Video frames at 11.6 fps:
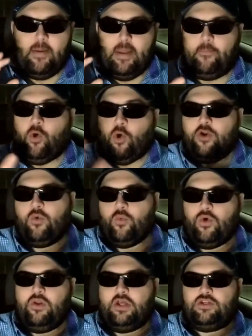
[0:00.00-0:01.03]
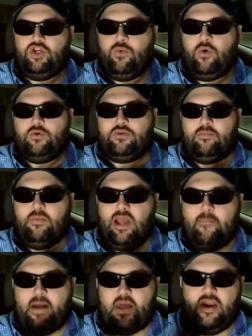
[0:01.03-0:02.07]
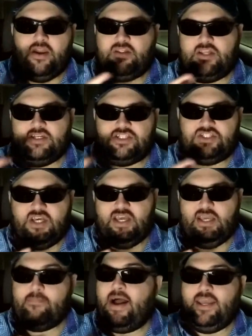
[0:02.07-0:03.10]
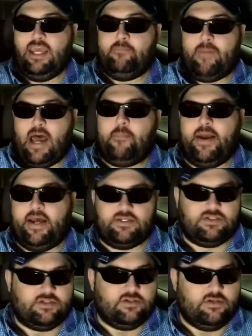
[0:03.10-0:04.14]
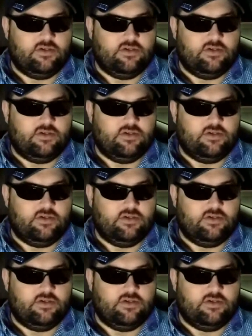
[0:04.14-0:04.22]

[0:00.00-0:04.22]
important one that you want everybody to, to see might get bypassed.